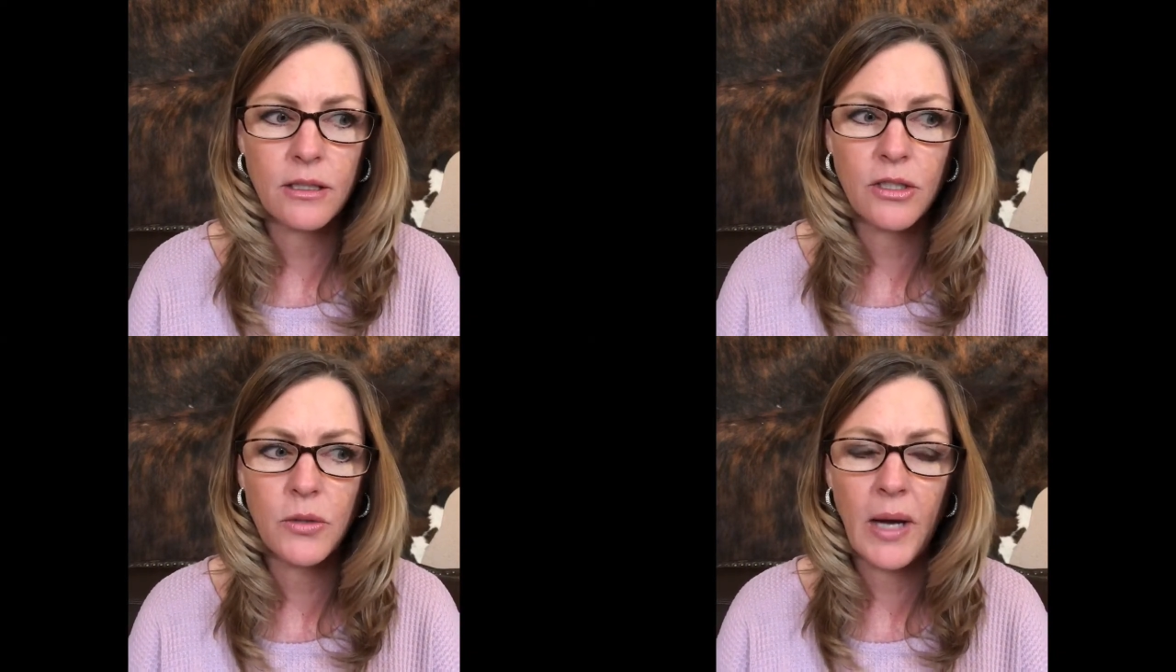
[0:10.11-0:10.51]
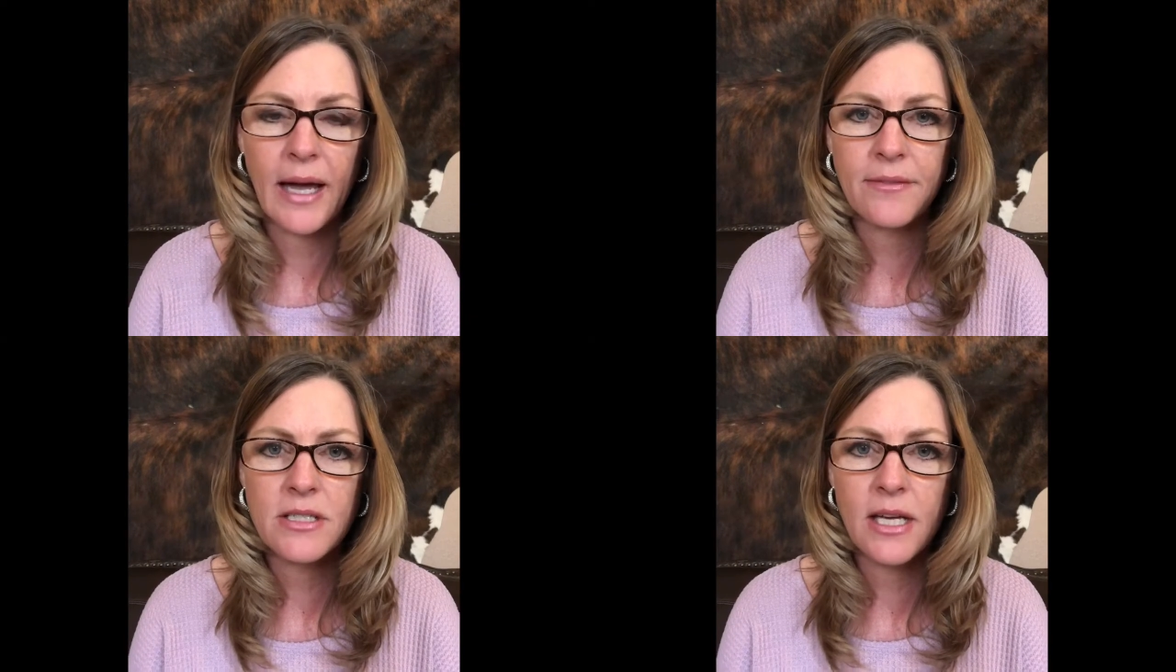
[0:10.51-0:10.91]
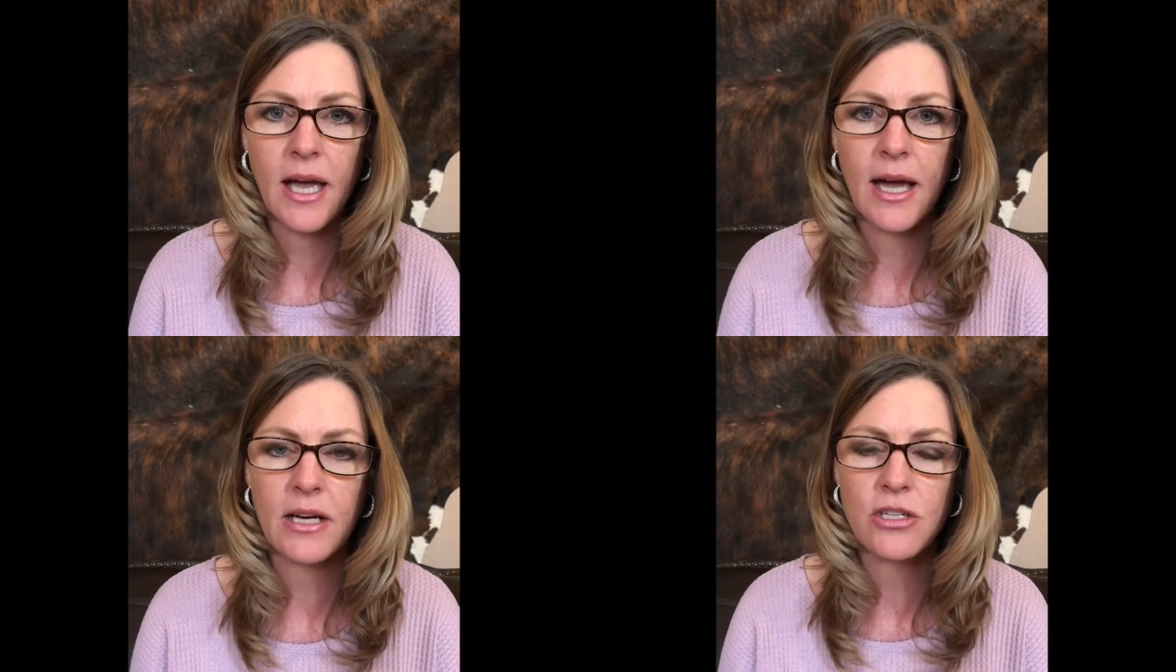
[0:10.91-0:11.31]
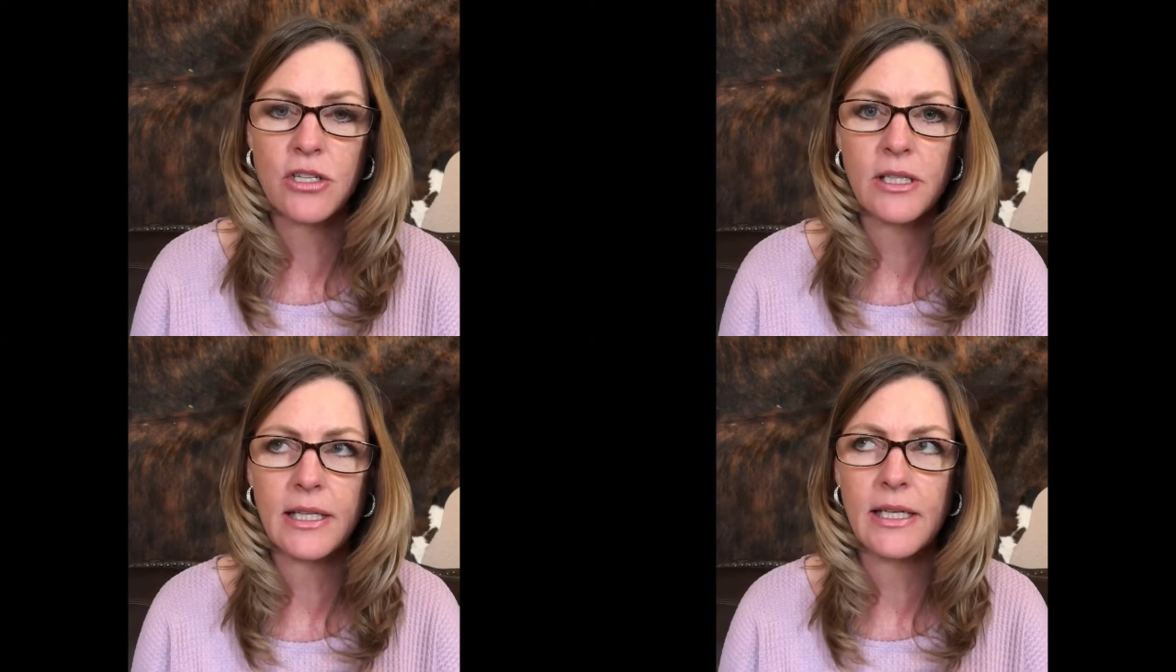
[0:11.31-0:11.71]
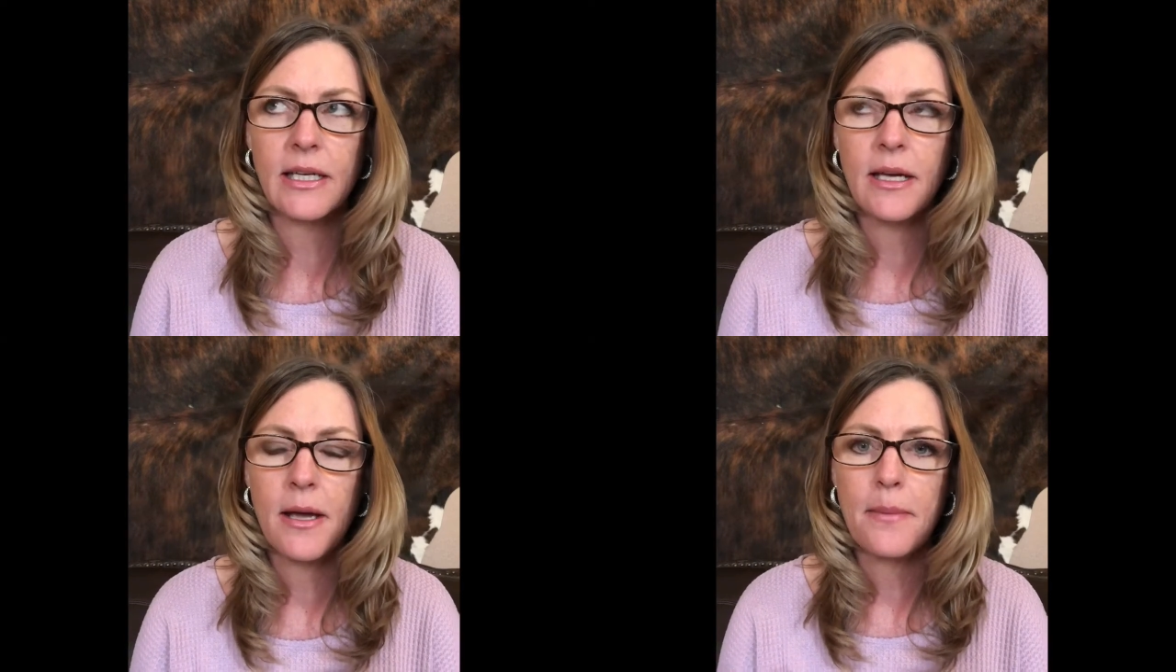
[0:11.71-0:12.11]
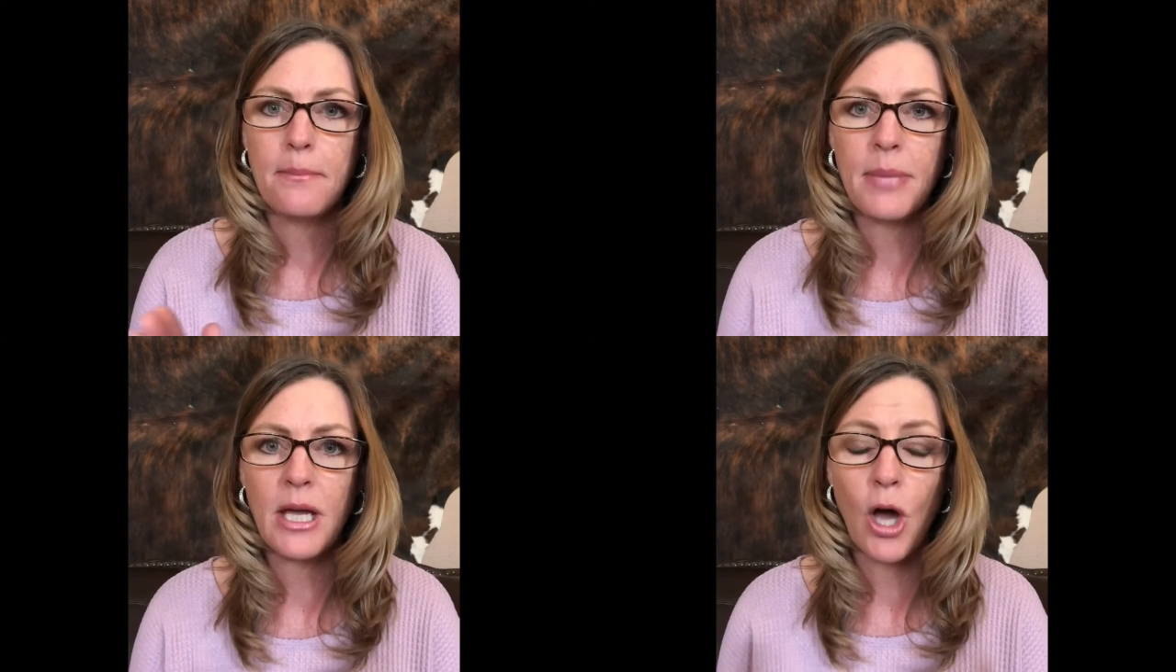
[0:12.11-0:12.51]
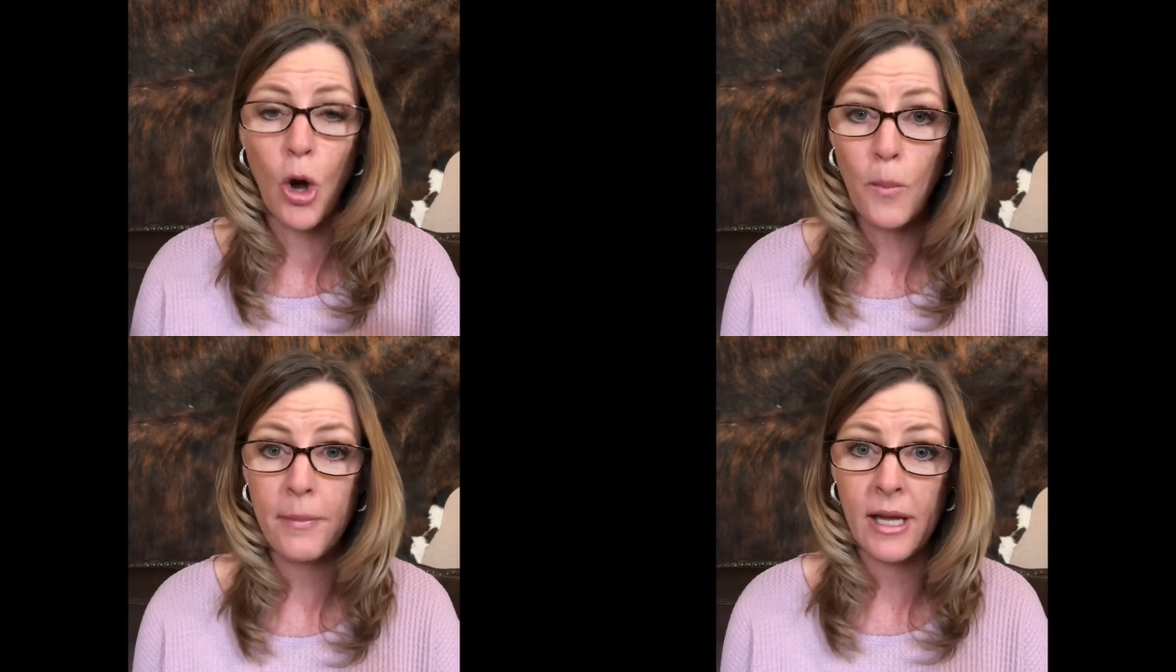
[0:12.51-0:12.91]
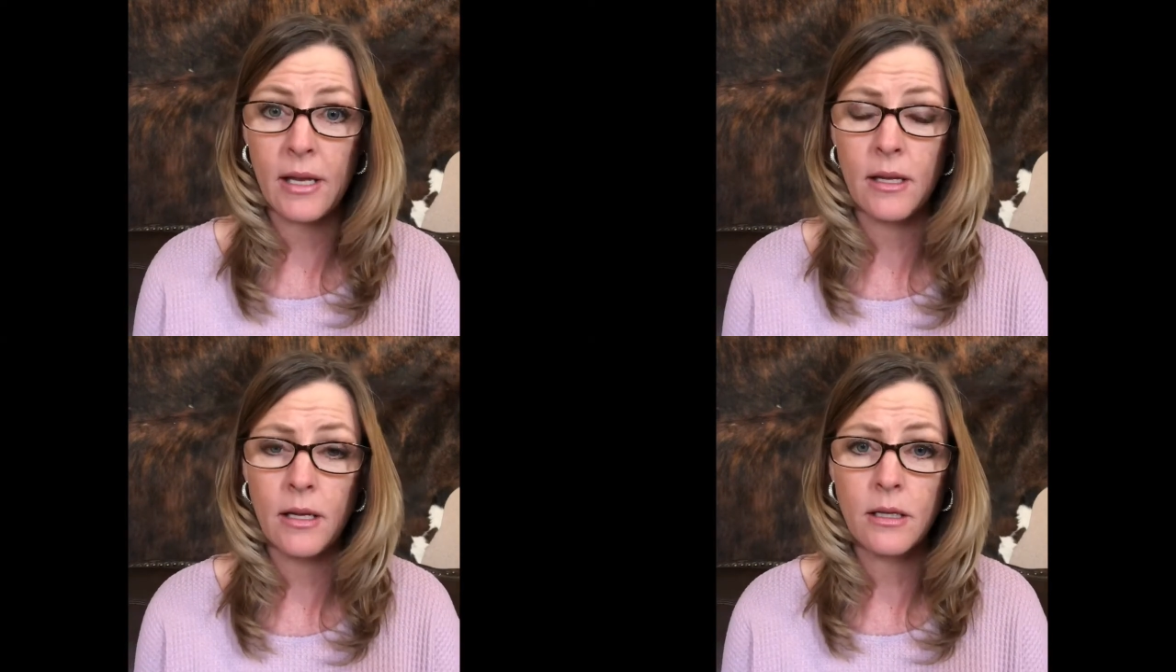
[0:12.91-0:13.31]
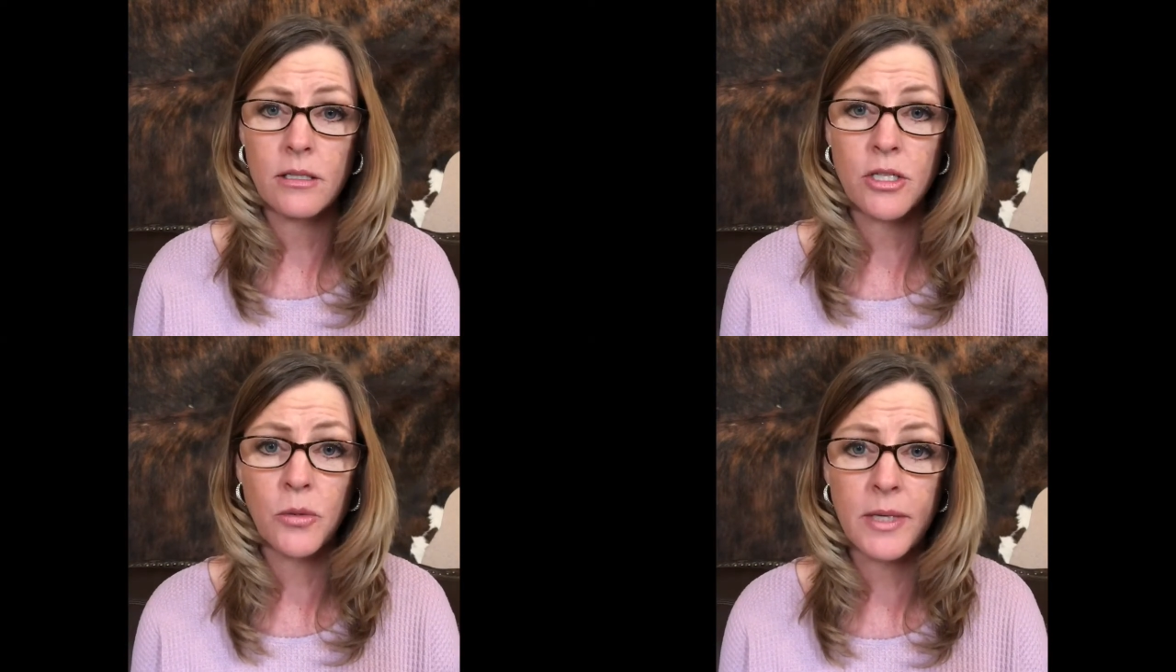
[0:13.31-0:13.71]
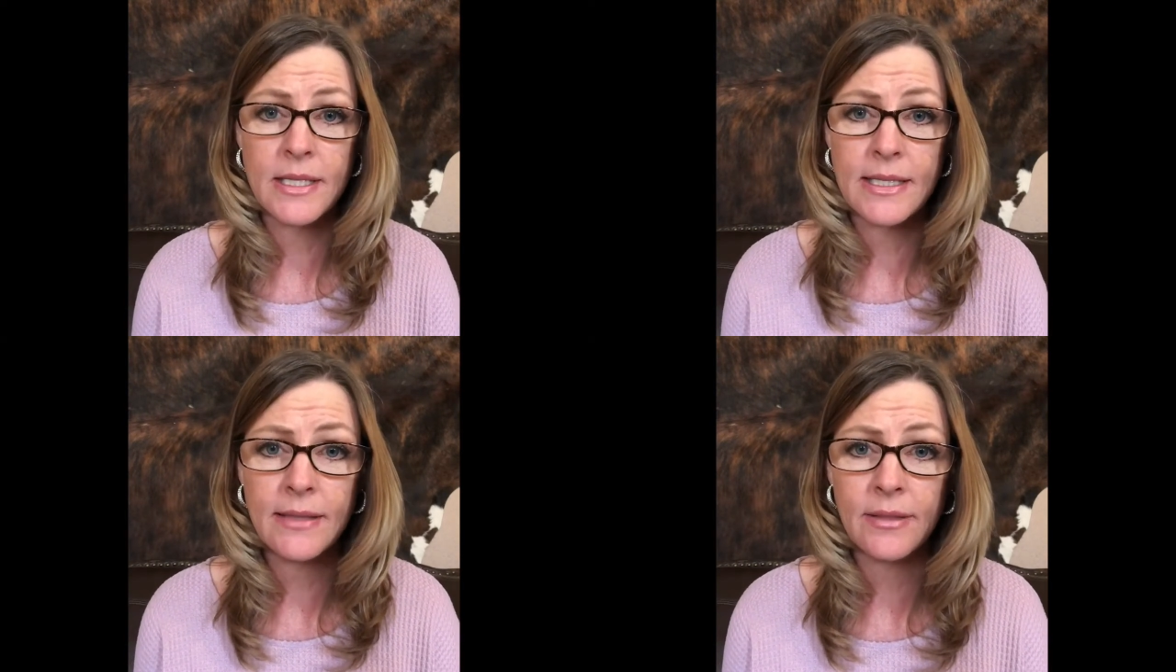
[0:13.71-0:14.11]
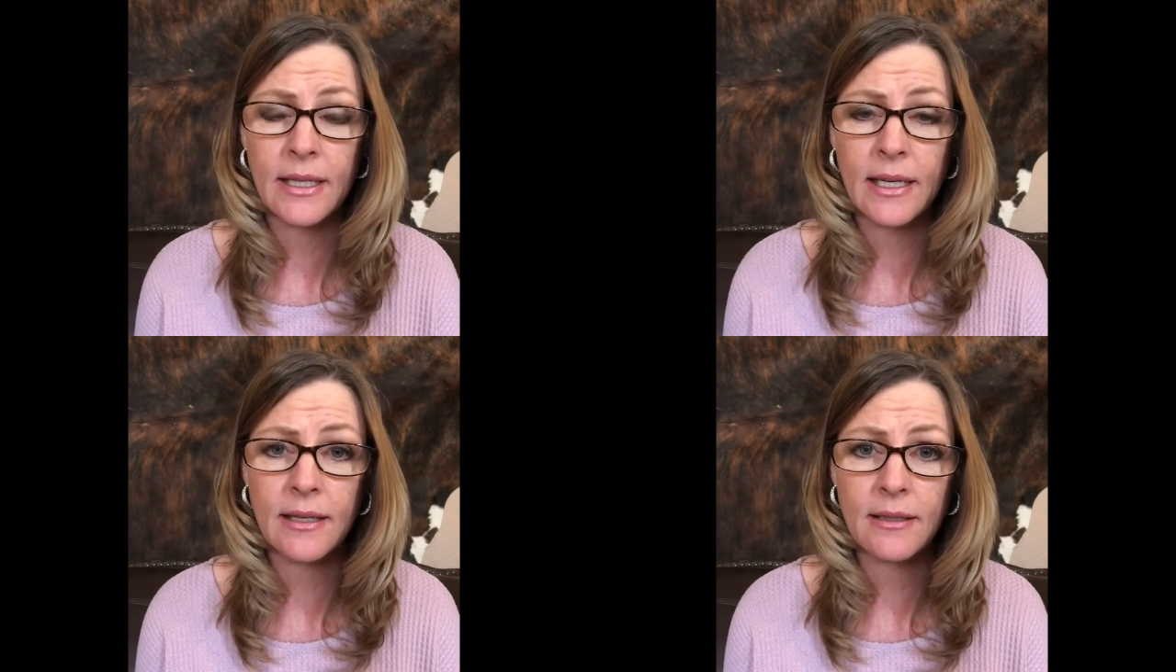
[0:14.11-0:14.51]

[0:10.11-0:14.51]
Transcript: you have to actually be open to receiving it,